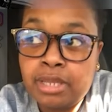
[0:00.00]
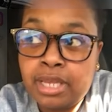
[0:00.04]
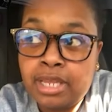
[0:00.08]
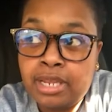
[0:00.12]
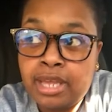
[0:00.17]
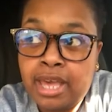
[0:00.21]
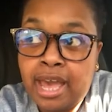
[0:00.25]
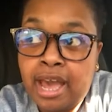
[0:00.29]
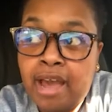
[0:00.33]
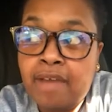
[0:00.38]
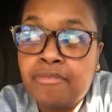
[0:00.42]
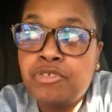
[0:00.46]
I
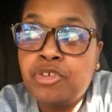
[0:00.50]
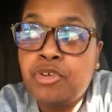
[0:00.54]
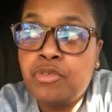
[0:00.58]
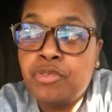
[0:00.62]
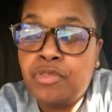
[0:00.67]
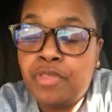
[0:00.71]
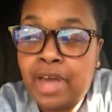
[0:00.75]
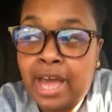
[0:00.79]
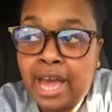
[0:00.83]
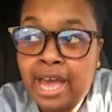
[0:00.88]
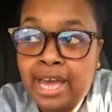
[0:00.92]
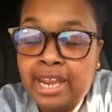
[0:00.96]
make sure I
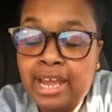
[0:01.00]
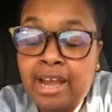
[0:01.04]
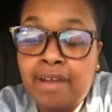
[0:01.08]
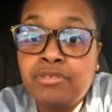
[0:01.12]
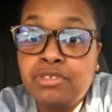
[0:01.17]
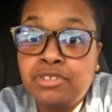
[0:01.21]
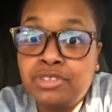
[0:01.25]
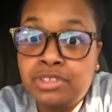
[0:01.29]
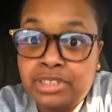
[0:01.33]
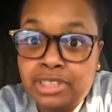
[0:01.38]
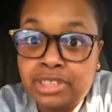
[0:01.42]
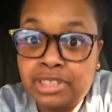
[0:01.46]
check this
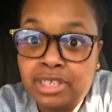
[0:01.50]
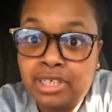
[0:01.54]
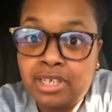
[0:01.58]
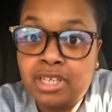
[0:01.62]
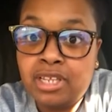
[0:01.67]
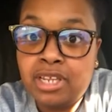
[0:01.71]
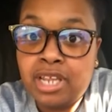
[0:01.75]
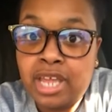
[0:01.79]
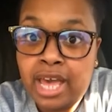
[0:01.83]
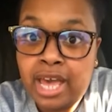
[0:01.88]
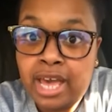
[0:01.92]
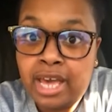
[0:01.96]
truck
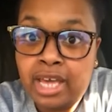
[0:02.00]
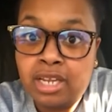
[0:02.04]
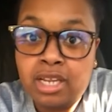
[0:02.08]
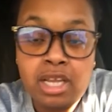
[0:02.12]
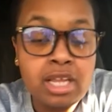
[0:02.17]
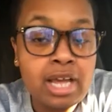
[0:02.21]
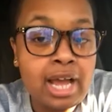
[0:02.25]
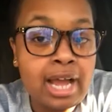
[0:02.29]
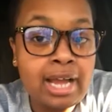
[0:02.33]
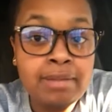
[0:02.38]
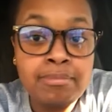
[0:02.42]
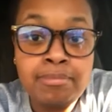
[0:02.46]
every time I
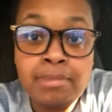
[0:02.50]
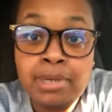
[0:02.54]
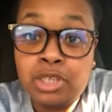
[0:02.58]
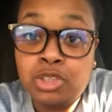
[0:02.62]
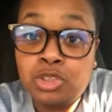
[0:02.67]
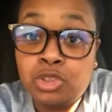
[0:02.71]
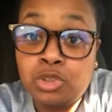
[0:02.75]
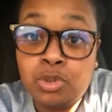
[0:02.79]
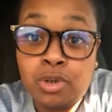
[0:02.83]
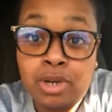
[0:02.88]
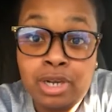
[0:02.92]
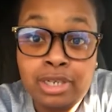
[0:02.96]
get. I'm
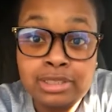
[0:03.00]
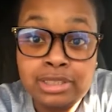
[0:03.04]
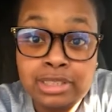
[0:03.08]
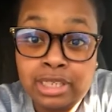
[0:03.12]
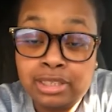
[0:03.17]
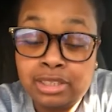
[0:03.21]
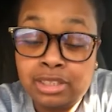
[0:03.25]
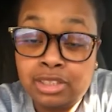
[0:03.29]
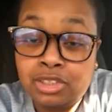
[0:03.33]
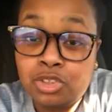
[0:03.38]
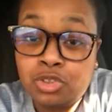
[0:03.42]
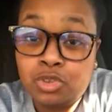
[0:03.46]
about to move. So
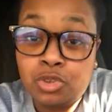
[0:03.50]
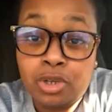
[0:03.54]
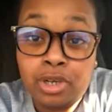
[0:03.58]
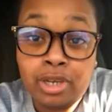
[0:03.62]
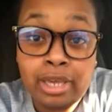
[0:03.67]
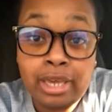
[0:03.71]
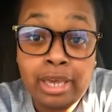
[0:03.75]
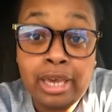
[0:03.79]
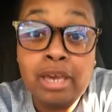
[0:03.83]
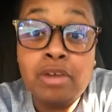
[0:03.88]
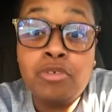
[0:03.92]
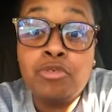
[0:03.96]
in. she,
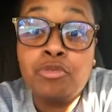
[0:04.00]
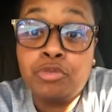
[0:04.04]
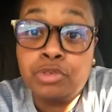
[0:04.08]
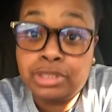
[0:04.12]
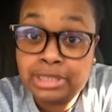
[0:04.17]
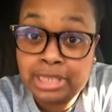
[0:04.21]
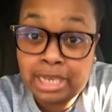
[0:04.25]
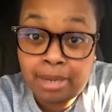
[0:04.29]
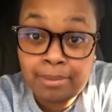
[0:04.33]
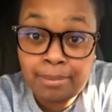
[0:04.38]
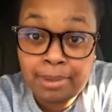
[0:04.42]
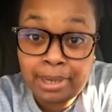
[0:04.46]
so
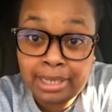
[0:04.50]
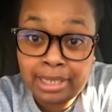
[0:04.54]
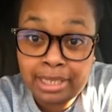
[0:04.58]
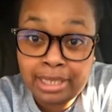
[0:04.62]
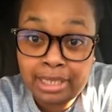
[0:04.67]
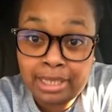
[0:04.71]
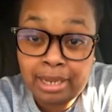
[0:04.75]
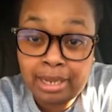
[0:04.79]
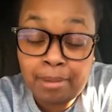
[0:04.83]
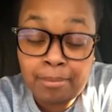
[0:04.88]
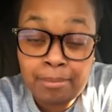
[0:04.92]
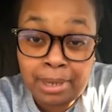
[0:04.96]
she went in
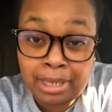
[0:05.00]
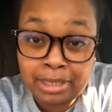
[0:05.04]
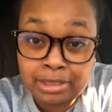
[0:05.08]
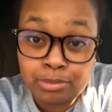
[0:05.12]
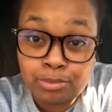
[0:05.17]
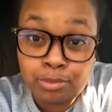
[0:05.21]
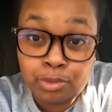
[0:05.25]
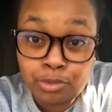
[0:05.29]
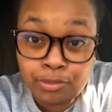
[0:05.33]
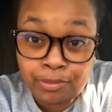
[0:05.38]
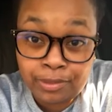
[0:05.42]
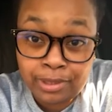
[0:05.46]
there.
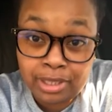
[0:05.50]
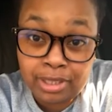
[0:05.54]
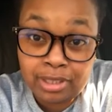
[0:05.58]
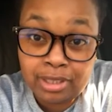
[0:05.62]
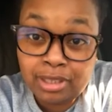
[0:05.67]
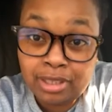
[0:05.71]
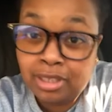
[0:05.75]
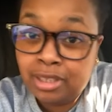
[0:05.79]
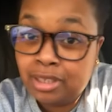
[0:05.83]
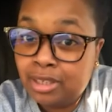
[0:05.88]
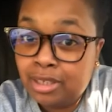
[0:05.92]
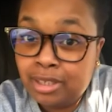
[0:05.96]
She
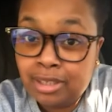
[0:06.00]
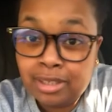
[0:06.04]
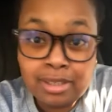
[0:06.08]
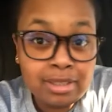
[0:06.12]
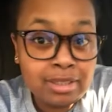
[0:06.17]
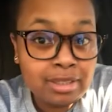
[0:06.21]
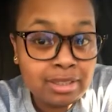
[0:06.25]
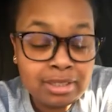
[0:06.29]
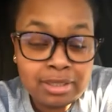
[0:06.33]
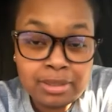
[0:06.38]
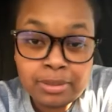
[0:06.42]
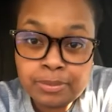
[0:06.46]
went in there
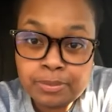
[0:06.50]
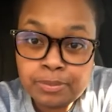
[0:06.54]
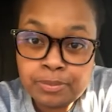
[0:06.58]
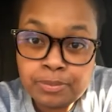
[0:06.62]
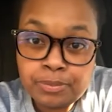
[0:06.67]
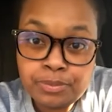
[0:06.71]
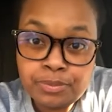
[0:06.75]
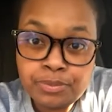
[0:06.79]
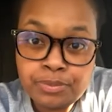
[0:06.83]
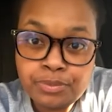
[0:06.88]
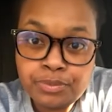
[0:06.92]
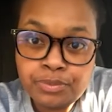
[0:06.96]
and
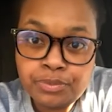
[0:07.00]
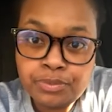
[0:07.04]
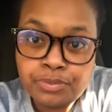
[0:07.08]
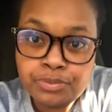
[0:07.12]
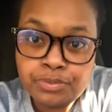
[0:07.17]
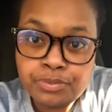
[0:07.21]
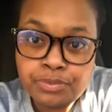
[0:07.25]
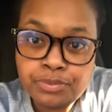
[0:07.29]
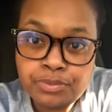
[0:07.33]
started something with